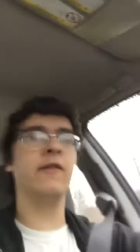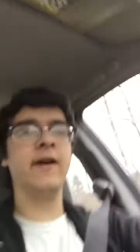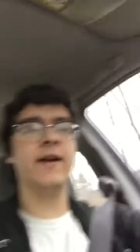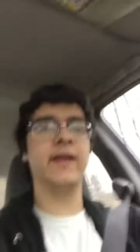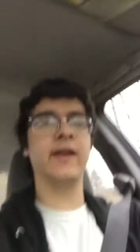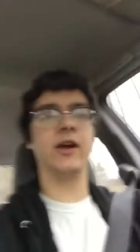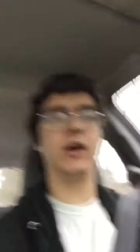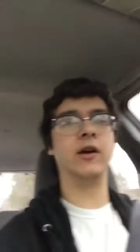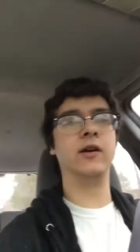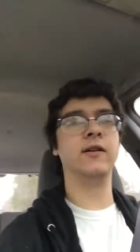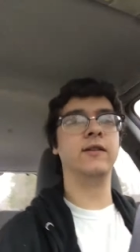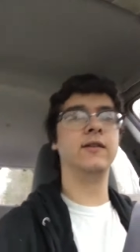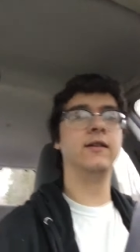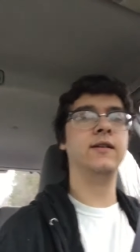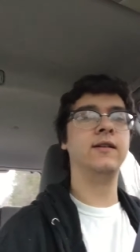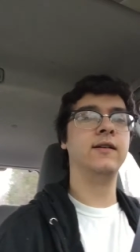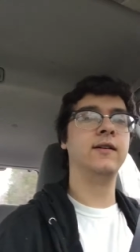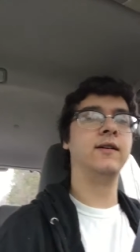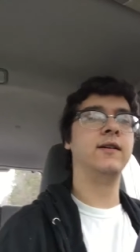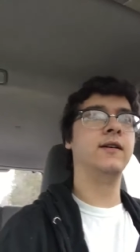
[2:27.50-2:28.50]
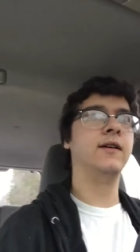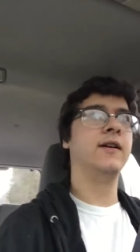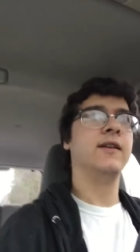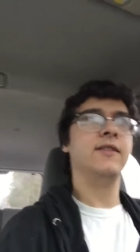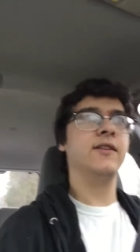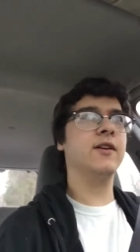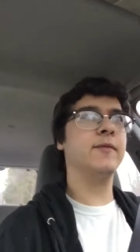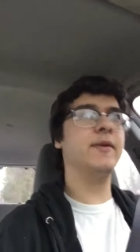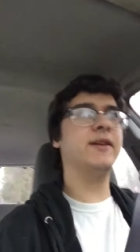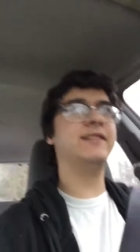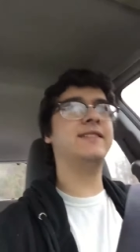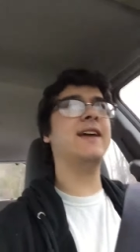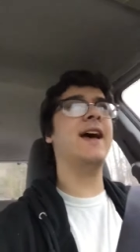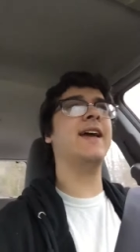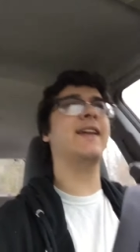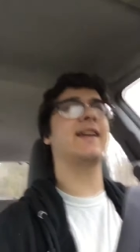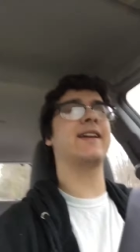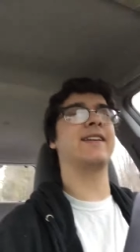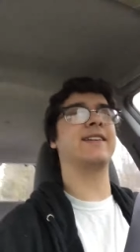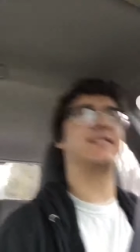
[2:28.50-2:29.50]
already. They're gonna be
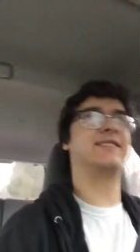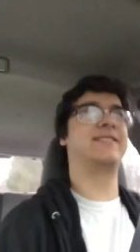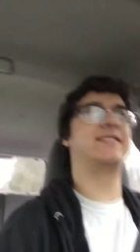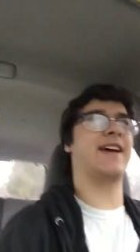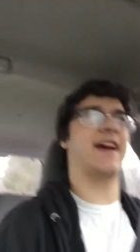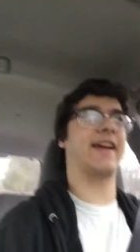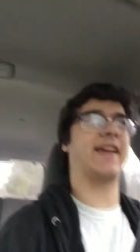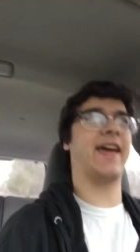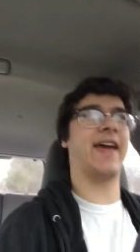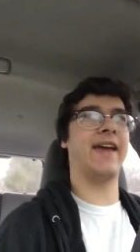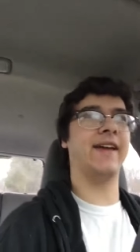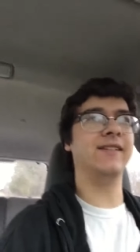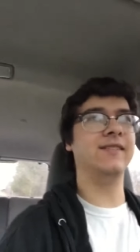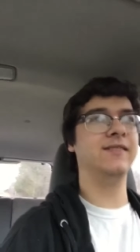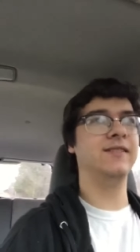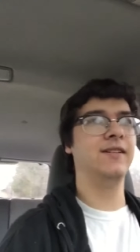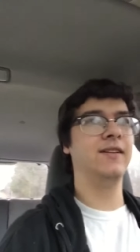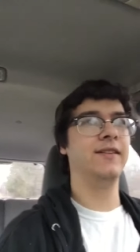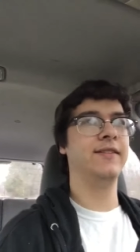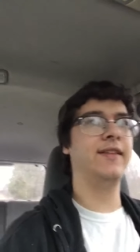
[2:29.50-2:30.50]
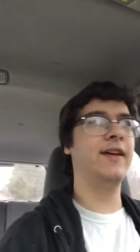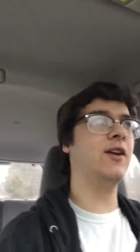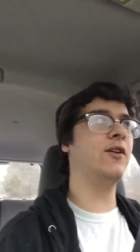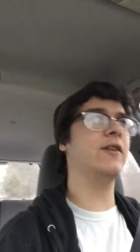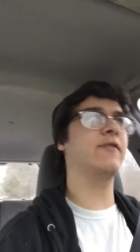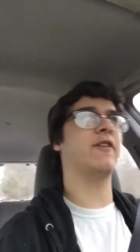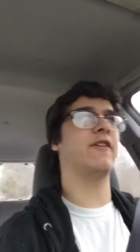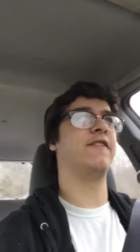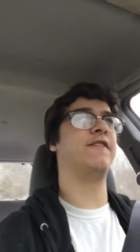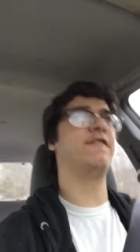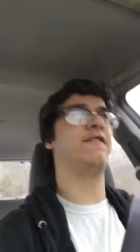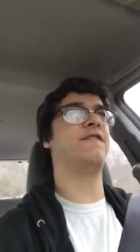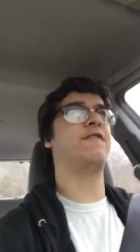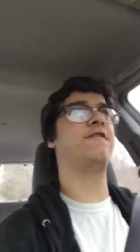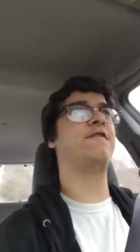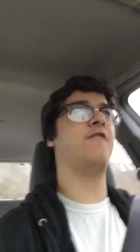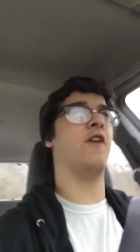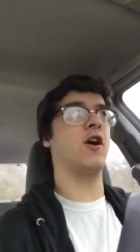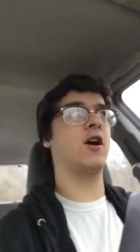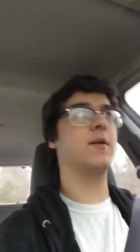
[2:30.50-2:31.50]
dead in a decade. They don't give a
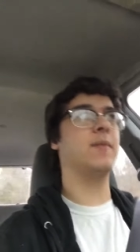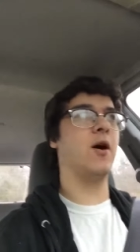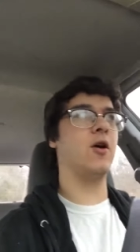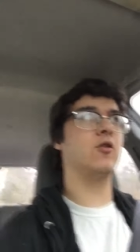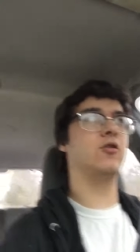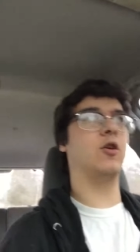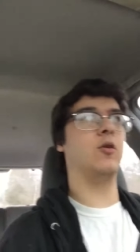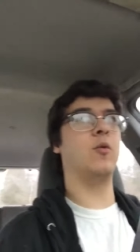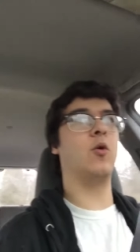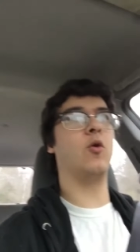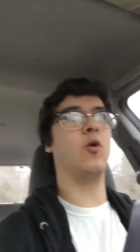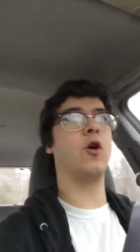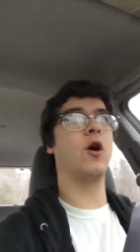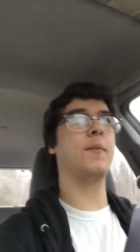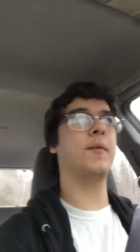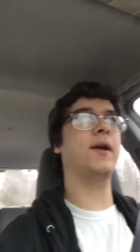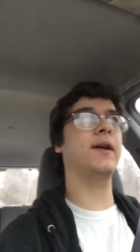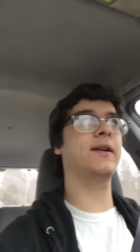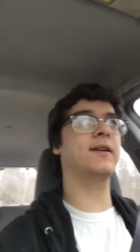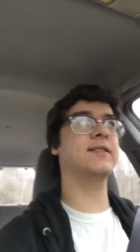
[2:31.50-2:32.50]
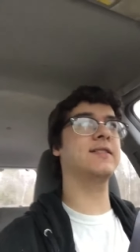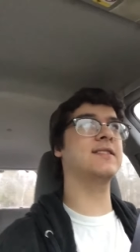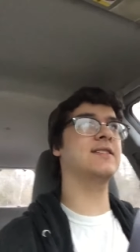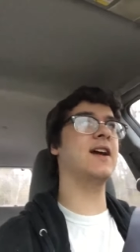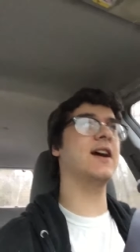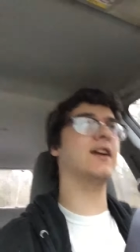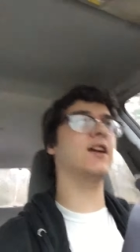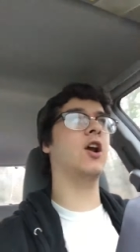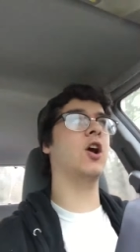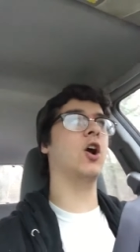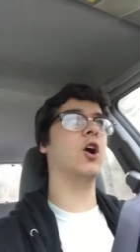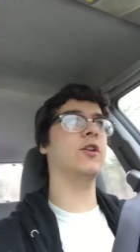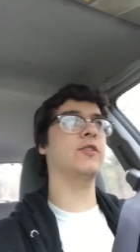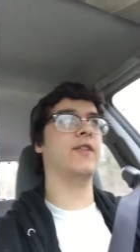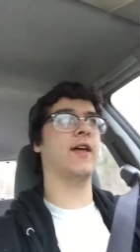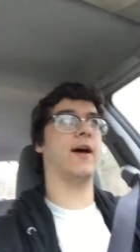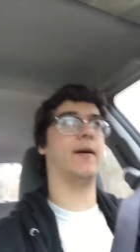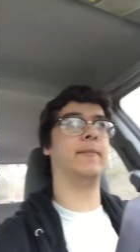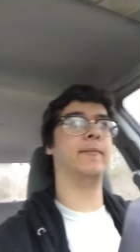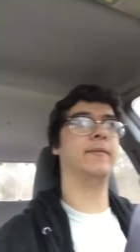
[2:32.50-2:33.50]
fuck about global warming because it's not gonna hurt
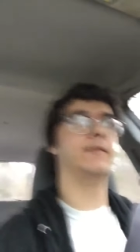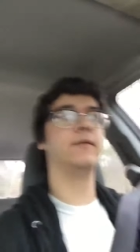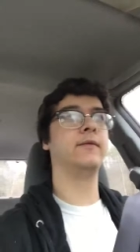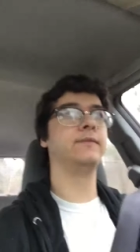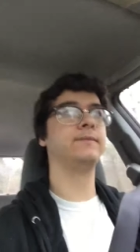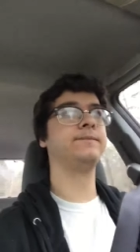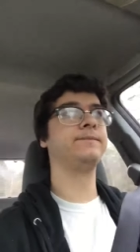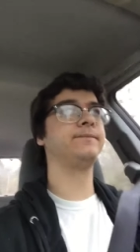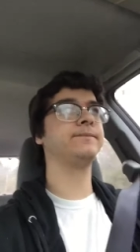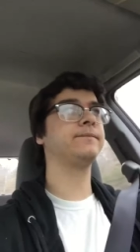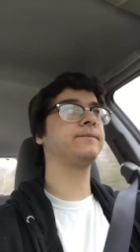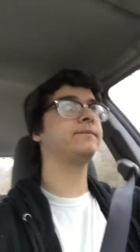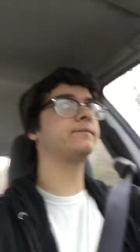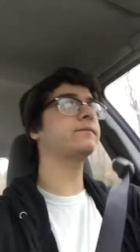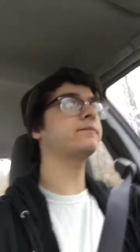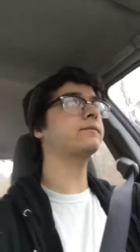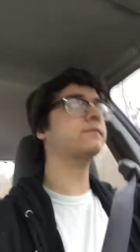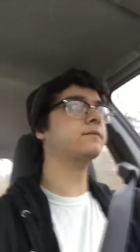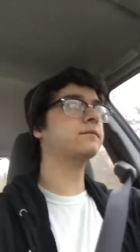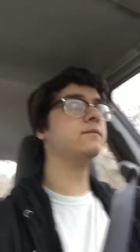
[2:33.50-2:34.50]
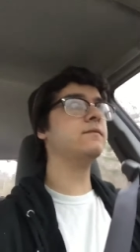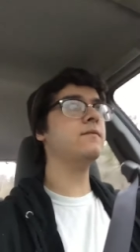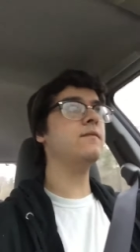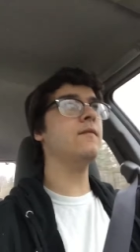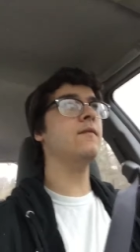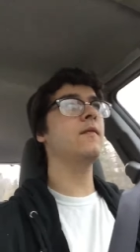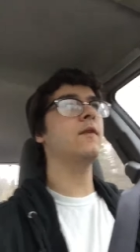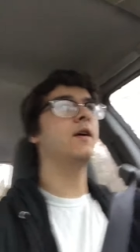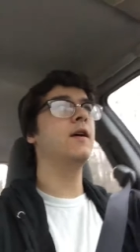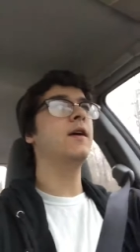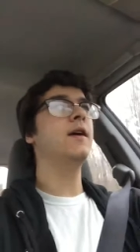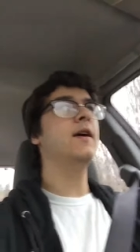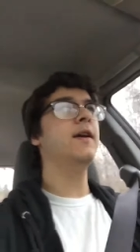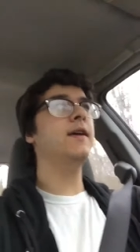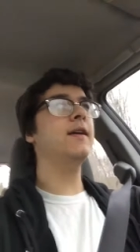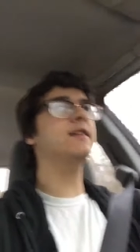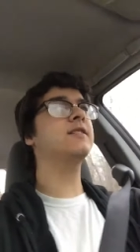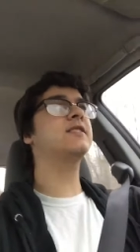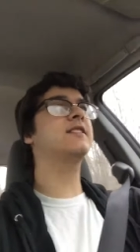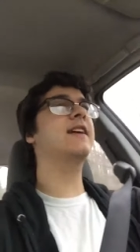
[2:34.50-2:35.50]
them.
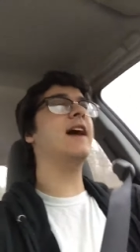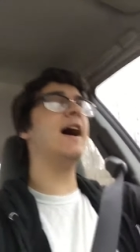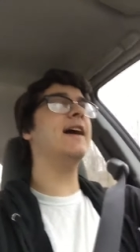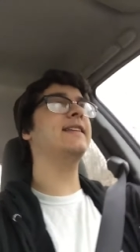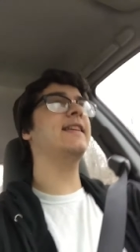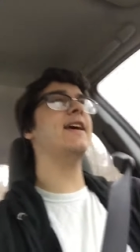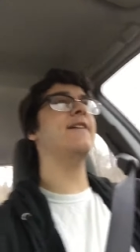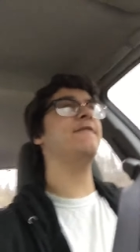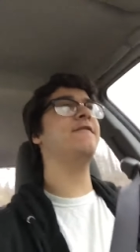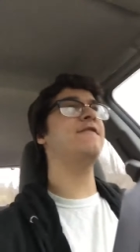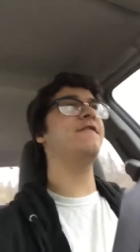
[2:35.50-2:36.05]
Yeah, it's goddamn